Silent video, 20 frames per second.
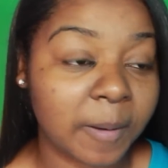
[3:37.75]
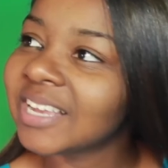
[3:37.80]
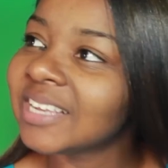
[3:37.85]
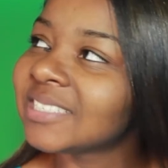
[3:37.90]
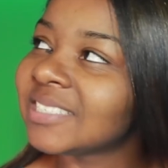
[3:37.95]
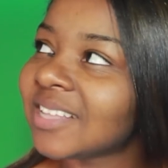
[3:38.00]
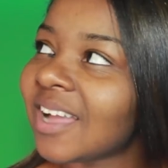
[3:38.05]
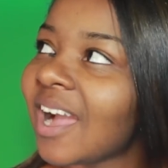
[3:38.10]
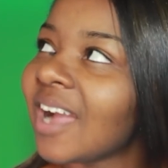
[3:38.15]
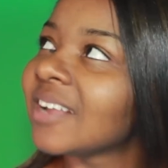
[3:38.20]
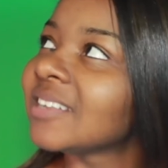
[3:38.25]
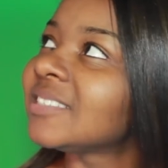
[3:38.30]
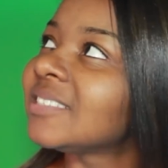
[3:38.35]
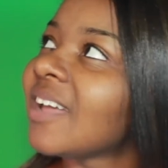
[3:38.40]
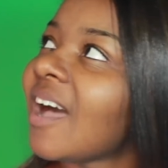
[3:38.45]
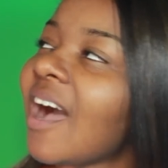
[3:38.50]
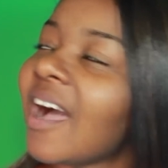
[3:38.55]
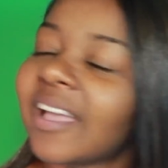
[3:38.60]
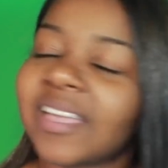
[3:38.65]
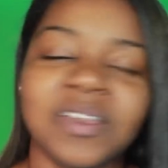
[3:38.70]
She starts
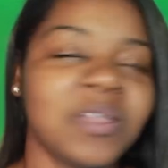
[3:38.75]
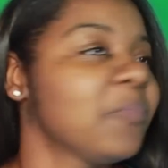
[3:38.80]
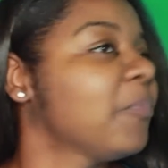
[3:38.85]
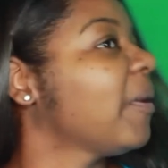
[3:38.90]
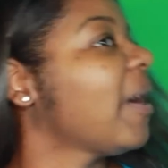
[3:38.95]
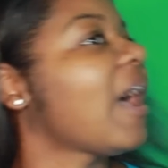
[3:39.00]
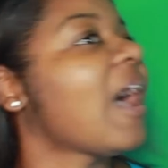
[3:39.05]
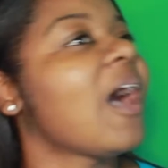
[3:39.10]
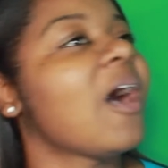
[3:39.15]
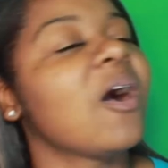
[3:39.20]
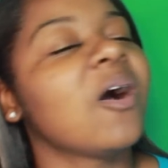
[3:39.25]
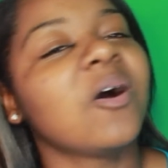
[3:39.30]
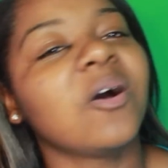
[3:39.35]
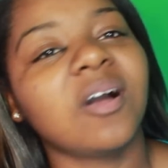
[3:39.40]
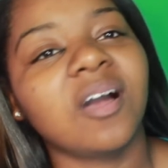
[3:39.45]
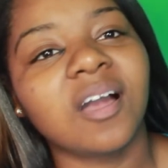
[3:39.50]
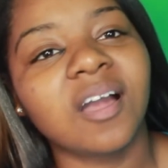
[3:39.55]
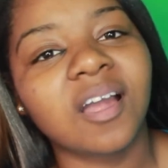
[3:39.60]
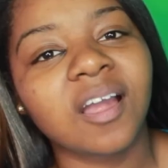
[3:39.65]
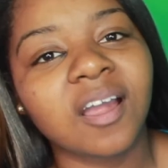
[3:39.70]
talking
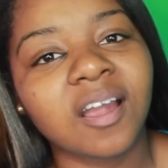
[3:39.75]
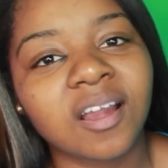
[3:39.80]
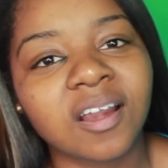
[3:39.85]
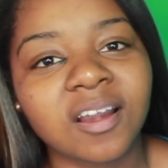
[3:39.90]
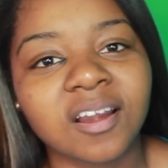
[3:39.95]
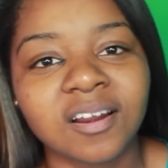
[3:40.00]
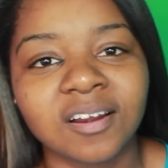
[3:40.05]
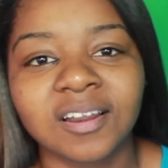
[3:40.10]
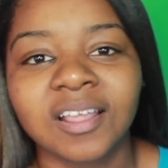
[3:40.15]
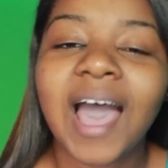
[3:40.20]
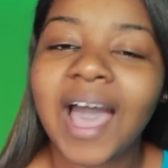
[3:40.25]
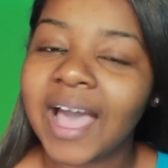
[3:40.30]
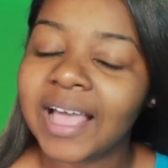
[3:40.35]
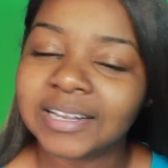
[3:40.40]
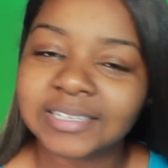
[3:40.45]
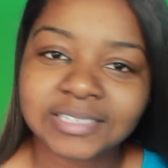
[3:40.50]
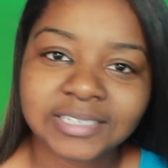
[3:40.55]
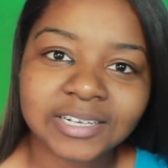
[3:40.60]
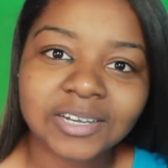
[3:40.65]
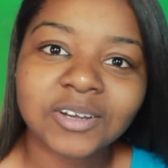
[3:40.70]
about her
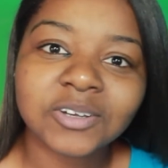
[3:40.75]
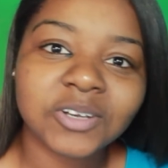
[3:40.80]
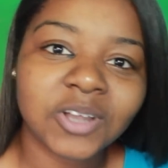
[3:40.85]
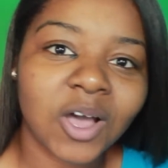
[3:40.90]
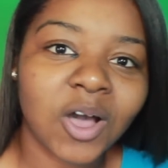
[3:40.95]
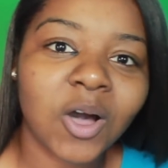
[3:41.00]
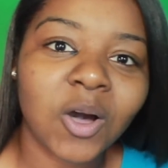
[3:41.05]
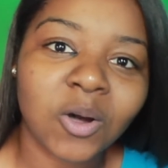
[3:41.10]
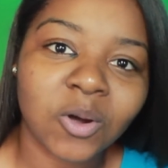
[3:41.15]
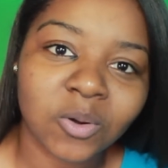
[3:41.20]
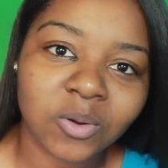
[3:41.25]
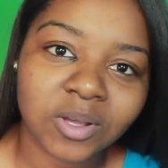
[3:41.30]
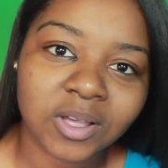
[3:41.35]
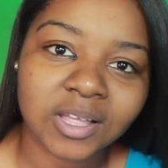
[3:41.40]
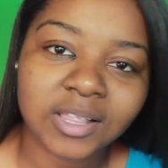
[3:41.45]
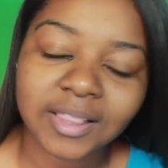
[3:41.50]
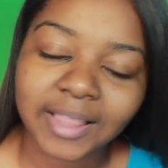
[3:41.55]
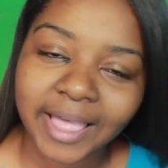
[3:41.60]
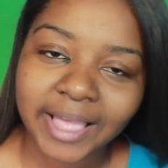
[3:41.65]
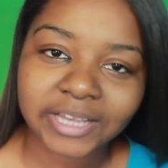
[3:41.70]
hot dildo
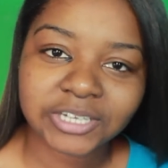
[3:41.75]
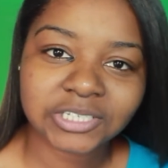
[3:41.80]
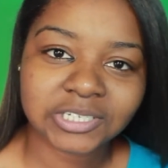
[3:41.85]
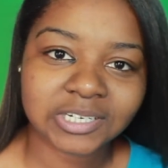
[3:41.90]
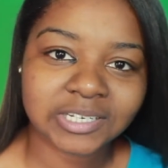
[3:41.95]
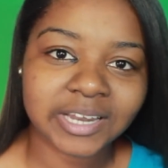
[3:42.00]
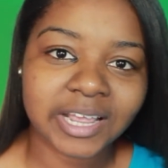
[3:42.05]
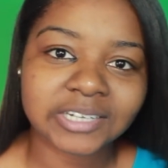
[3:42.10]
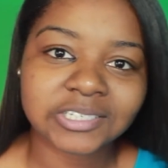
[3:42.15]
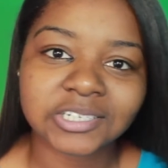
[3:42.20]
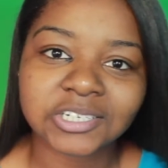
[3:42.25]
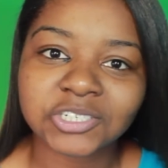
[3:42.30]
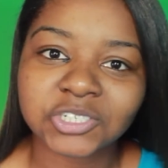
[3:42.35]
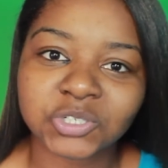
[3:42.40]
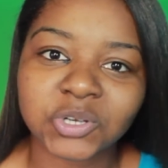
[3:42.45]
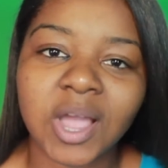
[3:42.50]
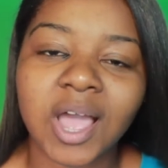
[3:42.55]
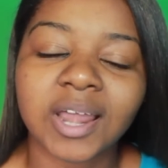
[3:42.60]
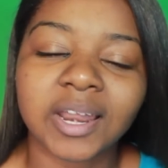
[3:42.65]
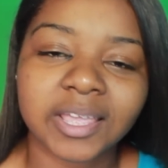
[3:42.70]
collection that she's
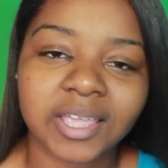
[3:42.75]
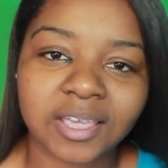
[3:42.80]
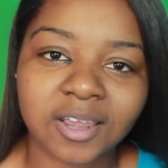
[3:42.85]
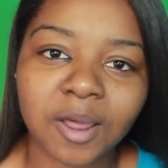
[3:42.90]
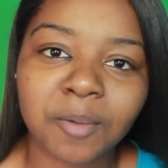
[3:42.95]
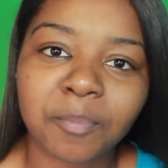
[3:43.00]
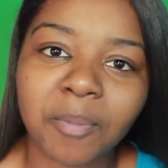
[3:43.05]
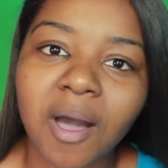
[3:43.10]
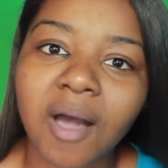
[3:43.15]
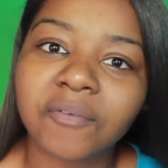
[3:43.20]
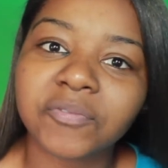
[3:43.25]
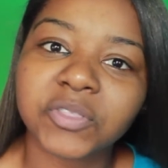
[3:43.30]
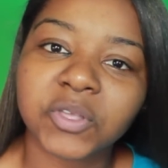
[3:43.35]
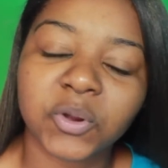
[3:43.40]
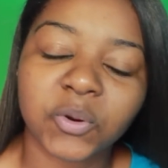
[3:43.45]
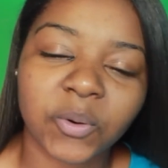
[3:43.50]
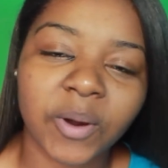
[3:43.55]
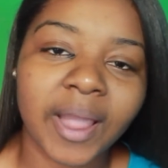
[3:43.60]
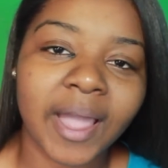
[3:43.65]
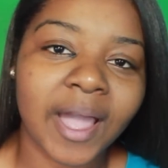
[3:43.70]
trying to get up off the
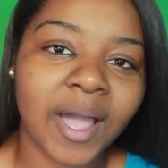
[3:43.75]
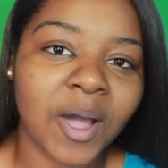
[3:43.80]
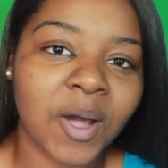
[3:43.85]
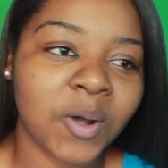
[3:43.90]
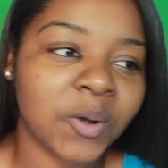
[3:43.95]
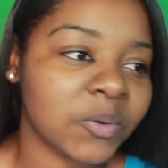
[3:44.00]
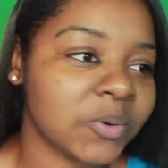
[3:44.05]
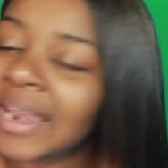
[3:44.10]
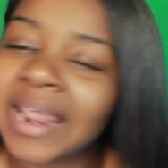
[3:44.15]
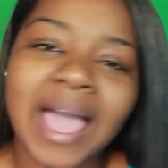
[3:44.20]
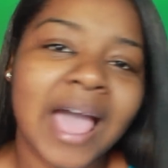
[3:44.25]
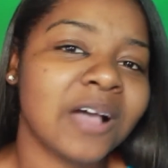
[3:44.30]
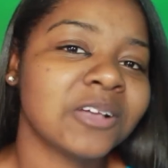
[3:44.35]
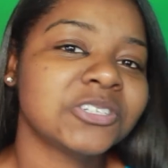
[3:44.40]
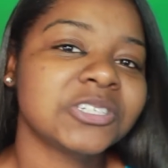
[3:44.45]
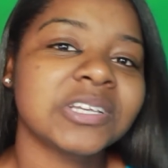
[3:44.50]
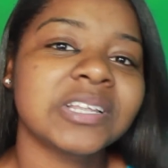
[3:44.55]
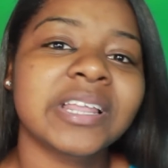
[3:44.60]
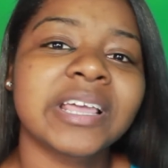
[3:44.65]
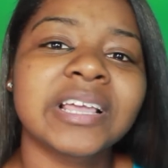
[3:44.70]
ground and how
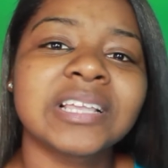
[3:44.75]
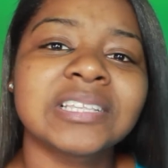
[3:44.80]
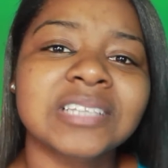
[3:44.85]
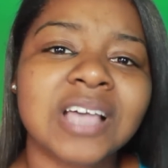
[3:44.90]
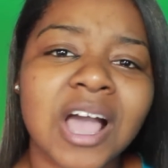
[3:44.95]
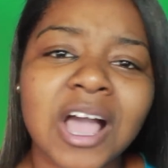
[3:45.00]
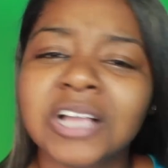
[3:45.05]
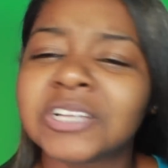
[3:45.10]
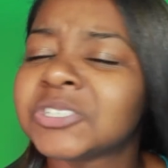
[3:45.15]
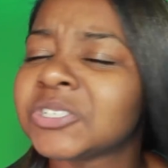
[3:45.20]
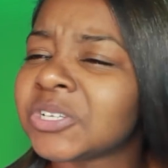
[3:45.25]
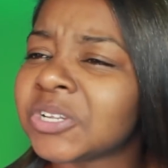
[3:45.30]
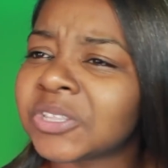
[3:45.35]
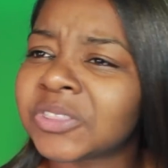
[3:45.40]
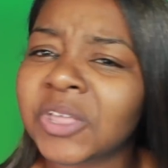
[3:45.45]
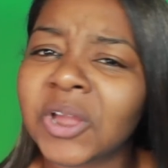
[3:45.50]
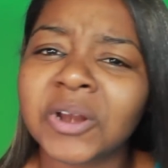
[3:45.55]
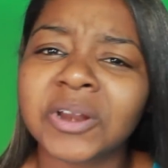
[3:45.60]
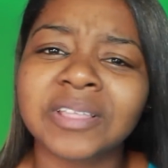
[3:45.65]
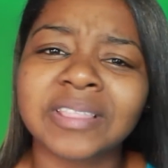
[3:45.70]
she needs
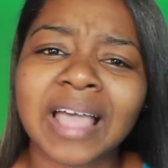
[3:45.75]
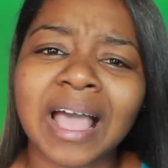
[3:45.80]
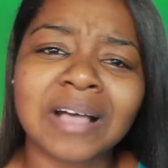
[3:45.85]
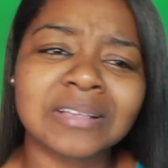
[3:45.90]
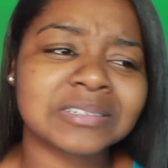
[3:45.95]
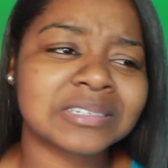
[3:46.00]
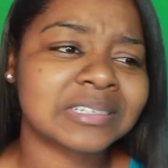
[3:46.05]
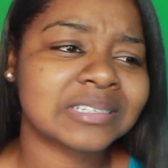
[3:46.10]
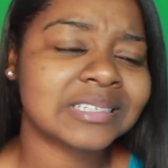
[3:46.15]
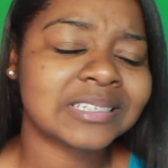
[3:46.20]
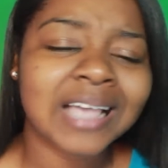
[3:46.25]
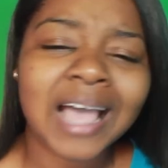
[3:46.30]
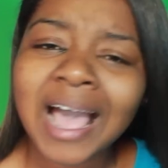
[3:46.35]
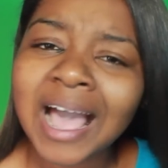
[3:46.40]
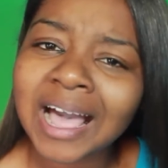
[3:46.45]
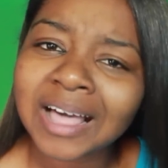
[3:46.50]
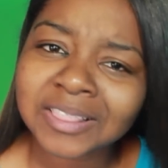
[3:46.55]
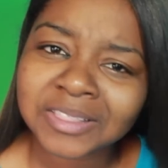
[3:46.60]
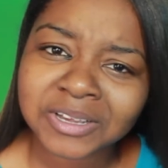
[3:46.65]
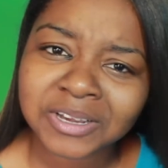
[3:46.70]

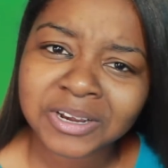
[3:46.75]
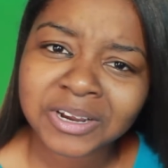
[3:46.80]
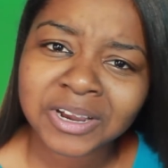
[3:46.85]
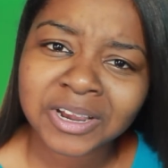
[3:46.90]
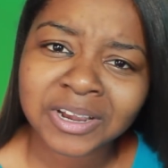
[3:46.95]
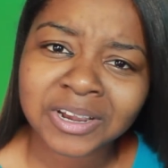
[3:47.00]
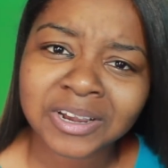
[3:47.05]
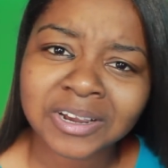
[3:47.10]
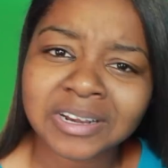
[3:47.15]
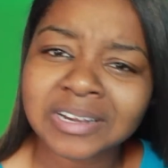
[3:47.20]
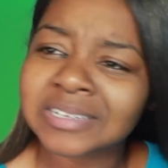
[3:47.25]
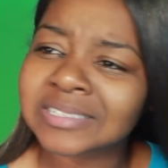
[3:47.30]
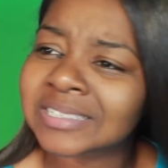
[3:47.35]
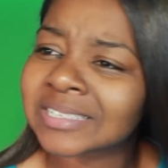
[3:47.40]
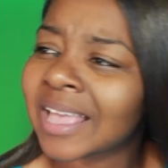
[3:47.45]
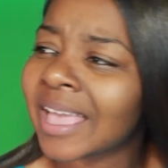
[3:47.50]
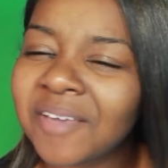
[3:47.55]
$130,000.